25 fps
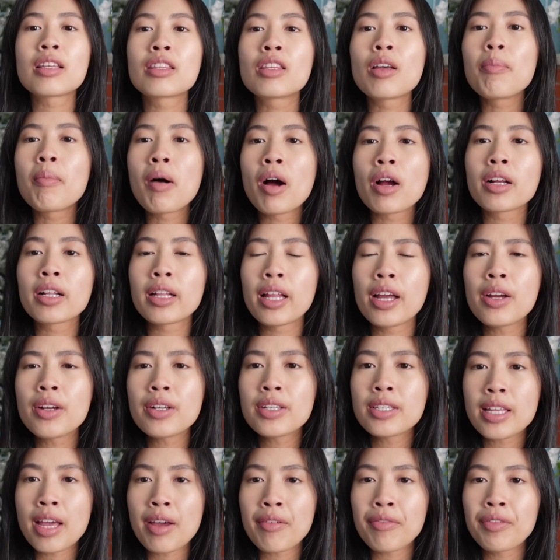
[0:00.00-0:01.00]
The Montclair is
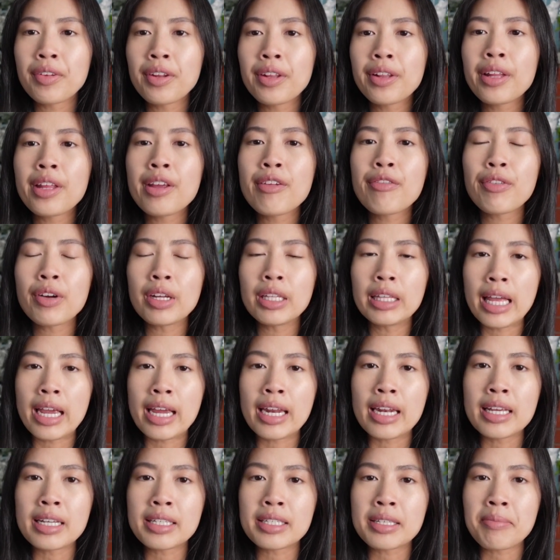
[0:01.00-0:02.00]
definitely for
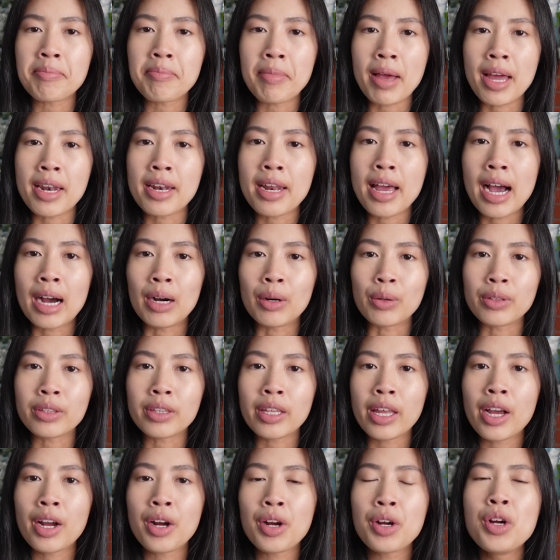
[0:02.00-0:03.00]
ladies and men out
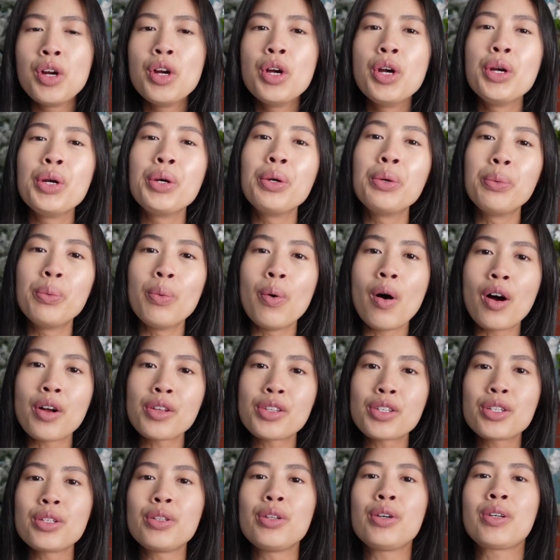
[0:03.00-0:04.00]
there who
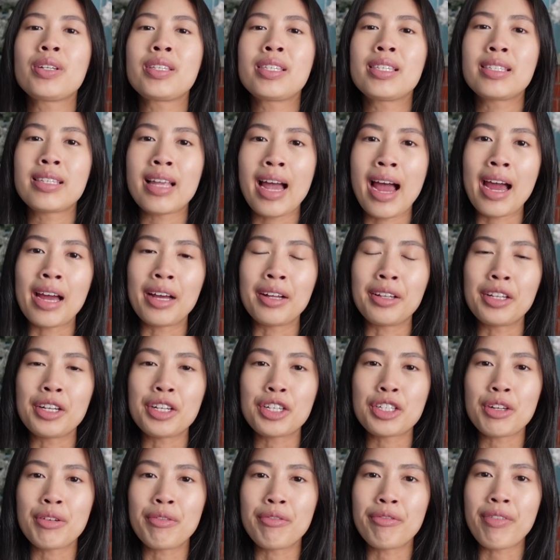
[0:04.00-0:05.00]
want to look
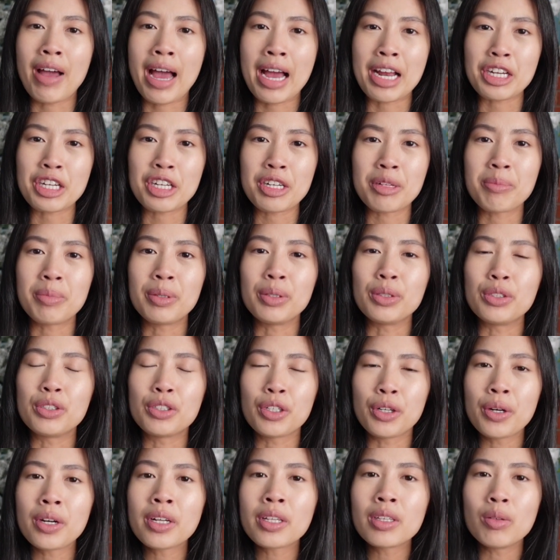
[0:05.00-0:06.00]
stylish and fashionable
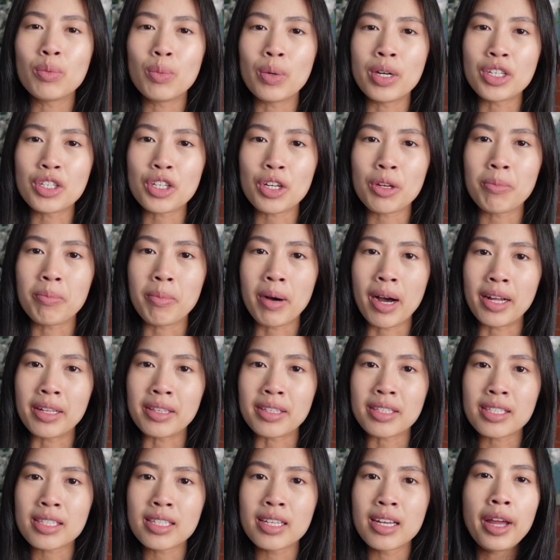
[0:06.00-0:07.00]
during the winter
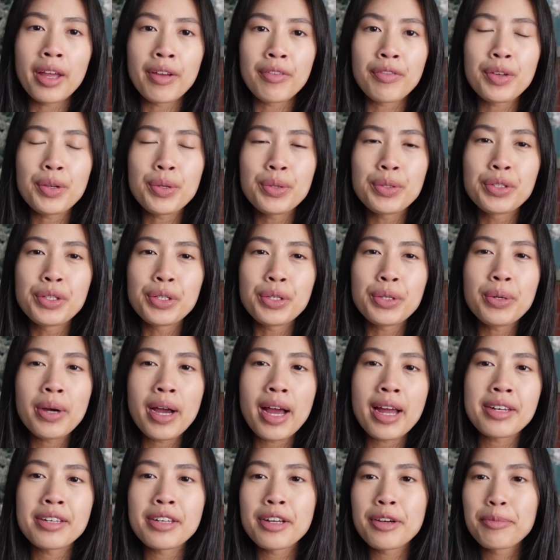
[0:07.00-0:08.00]
months. If you do
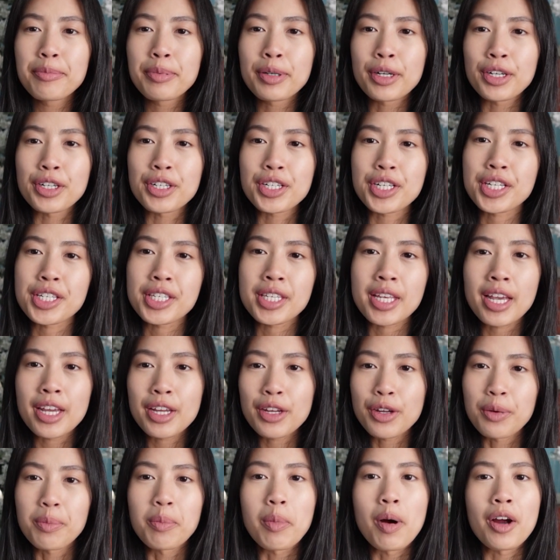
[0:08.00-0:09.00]
end up purchasing
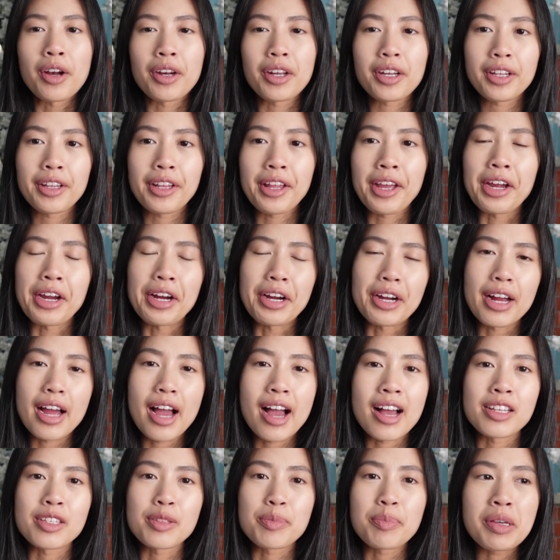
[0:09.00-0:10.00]
your Montclair,
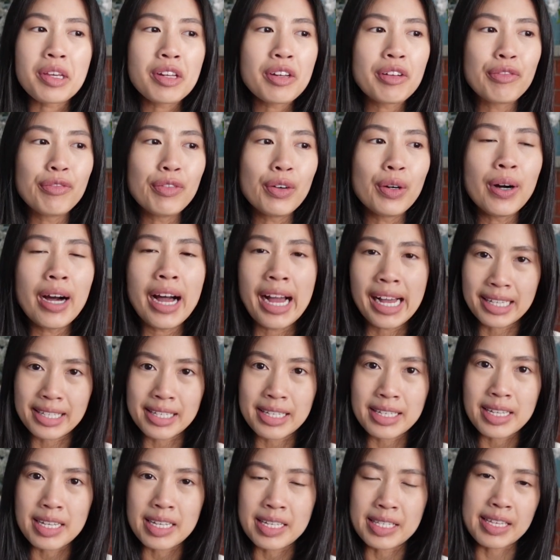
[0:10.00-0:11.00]
as beautiful as
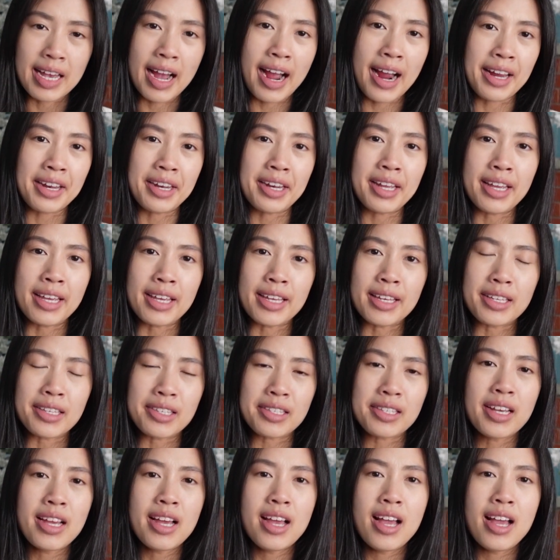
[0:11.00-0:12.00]
the design
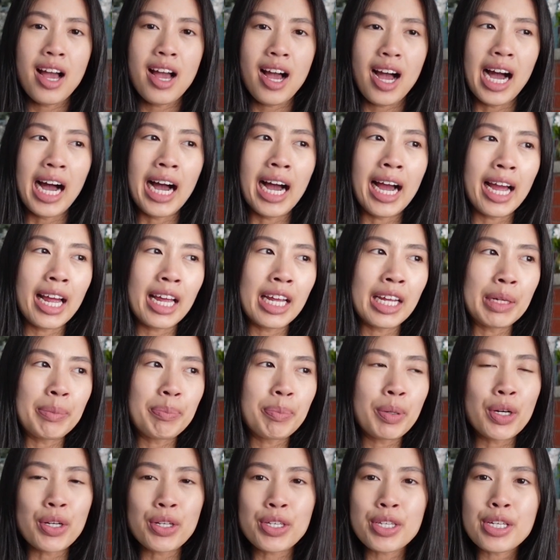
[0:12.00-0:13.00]
is, I
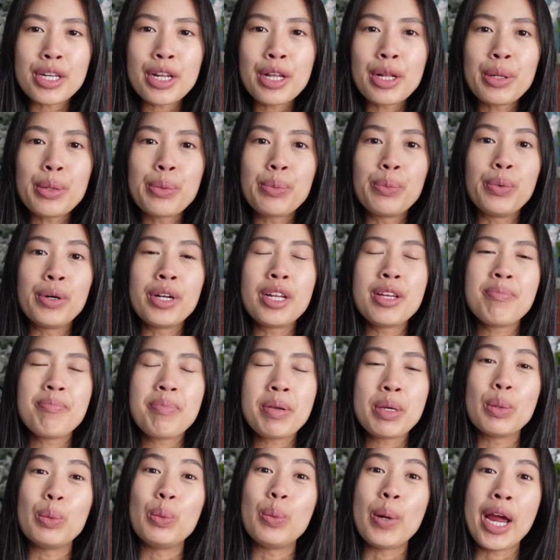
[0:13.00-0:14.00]
personally wouldn't
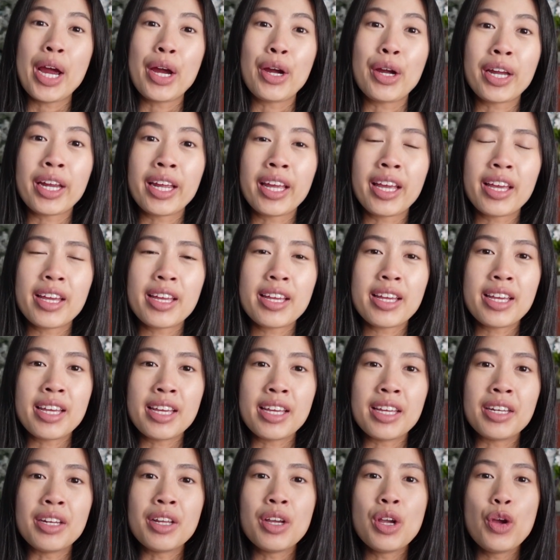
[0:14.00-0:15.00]
be wearing it
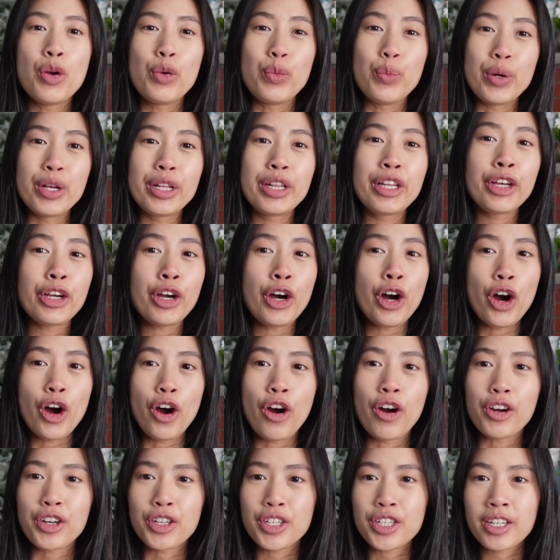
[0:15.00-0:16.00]
in really
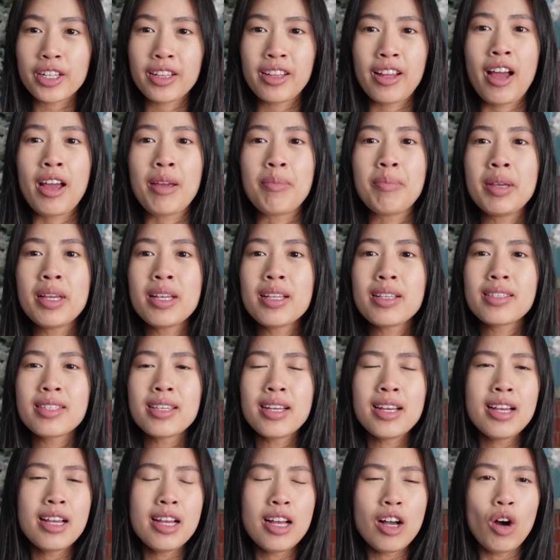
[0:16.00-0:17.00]
harsh climates
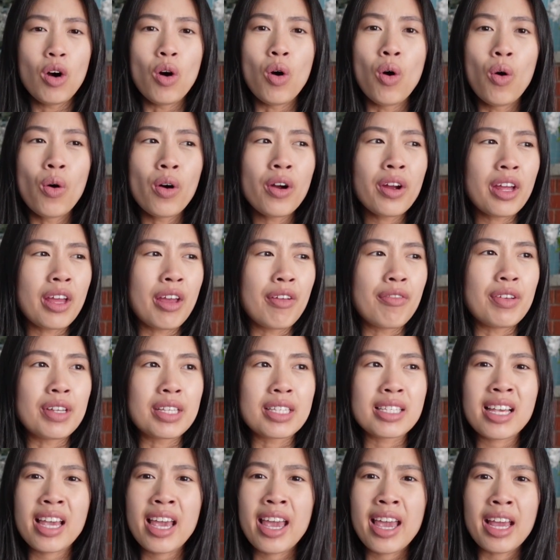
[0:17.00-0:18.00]
or if
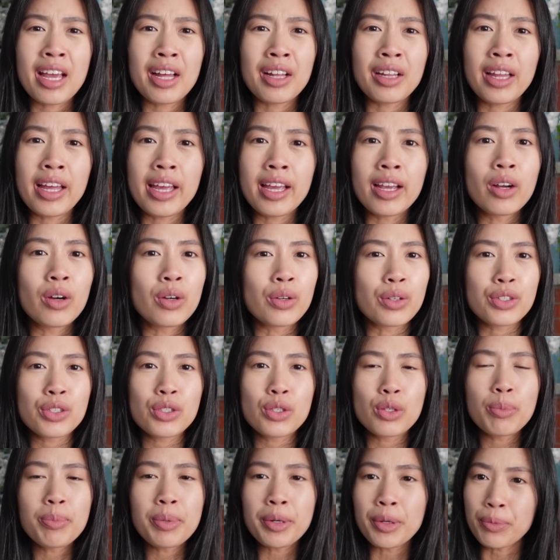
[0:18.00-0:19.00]
it's hailing or
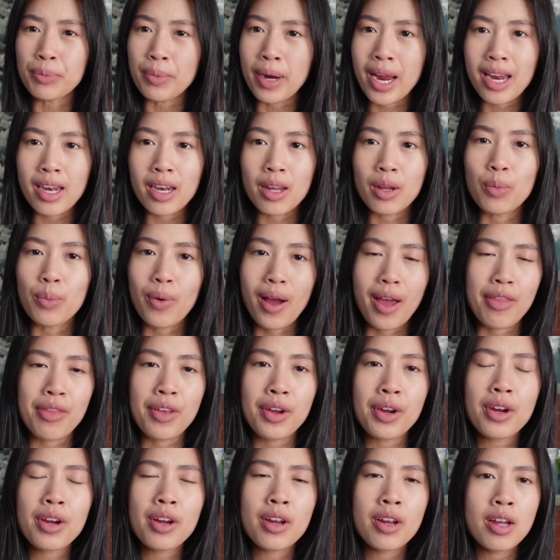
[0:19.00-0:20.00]
super rainy
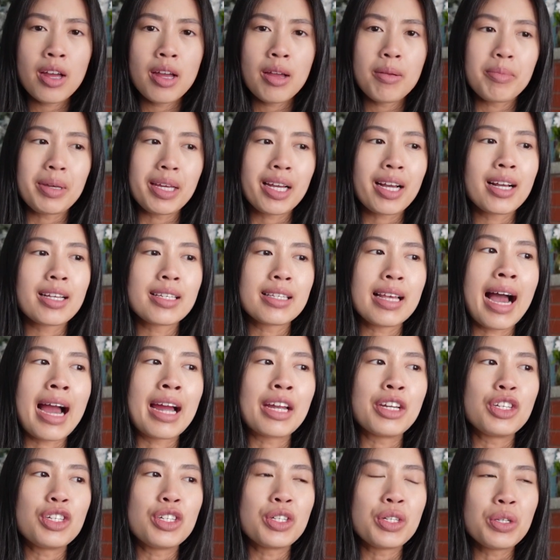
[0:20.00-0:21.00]
weather, because
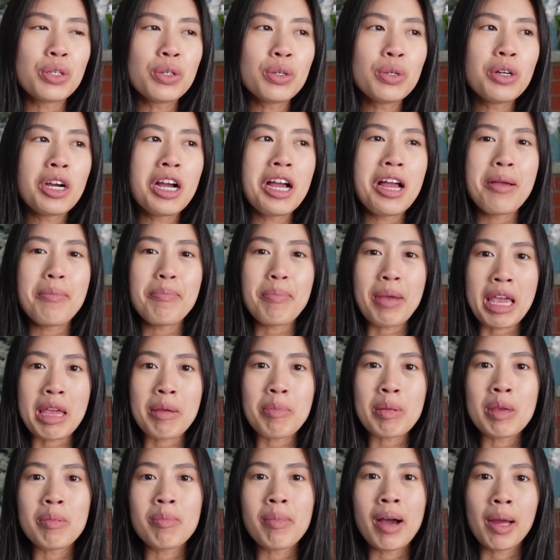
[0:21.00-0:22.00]
I do
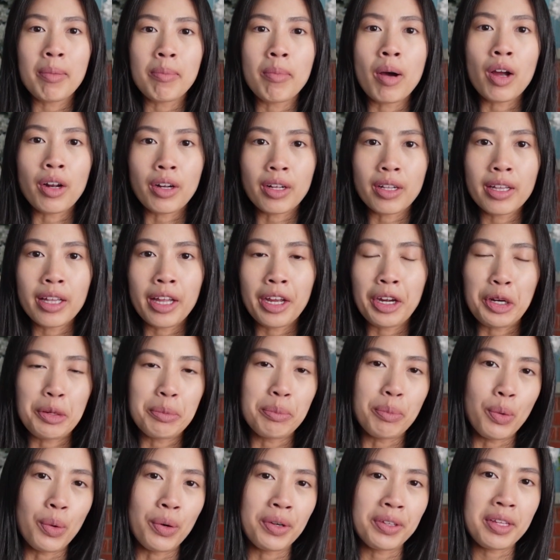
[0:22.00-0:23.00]
baby my Montclair
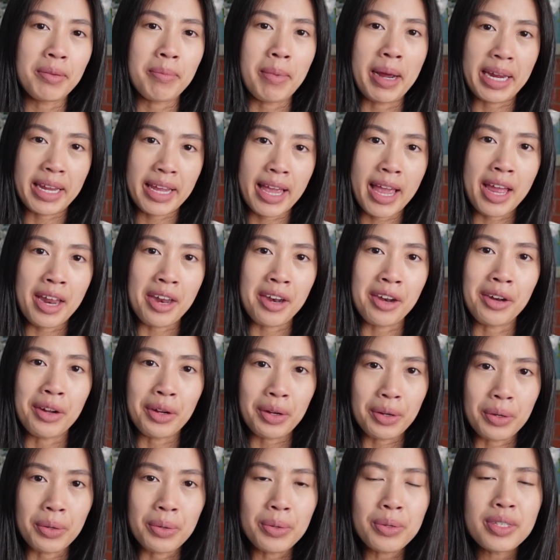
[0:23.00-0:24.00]
more than my Canada
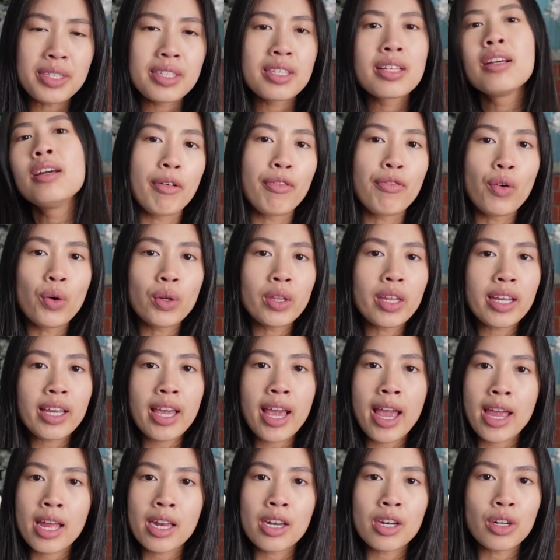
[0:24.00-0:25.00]
Goose. But for the
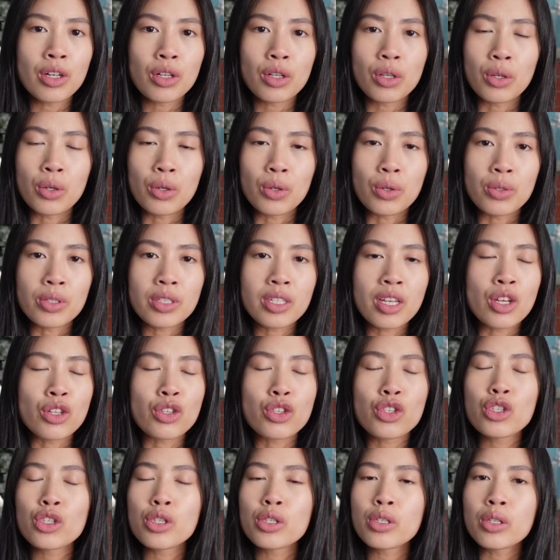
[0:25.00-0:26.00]
Canada Goose, it's
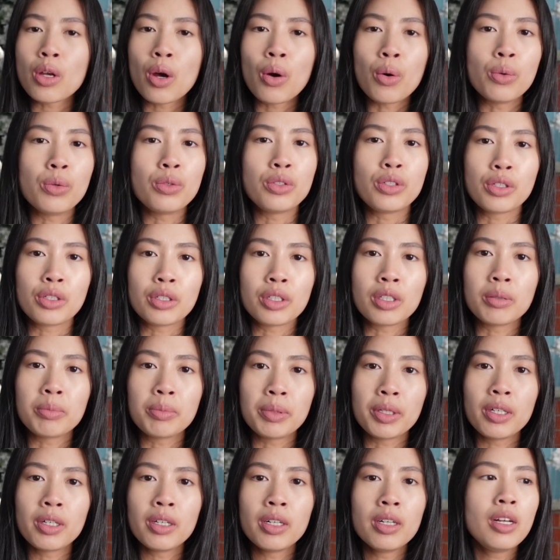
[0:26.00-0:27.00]
so
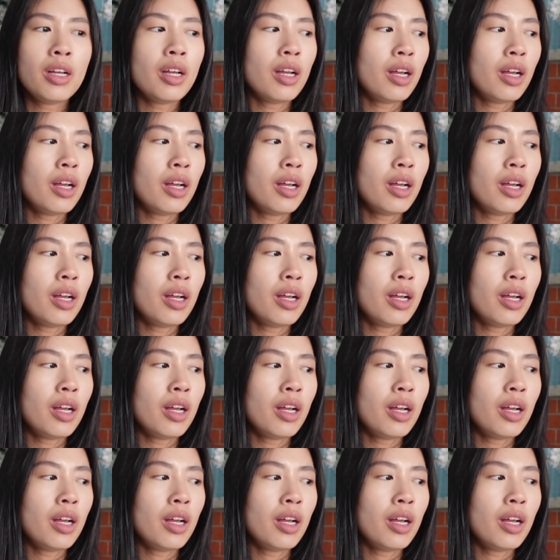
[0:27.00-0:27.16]
durable.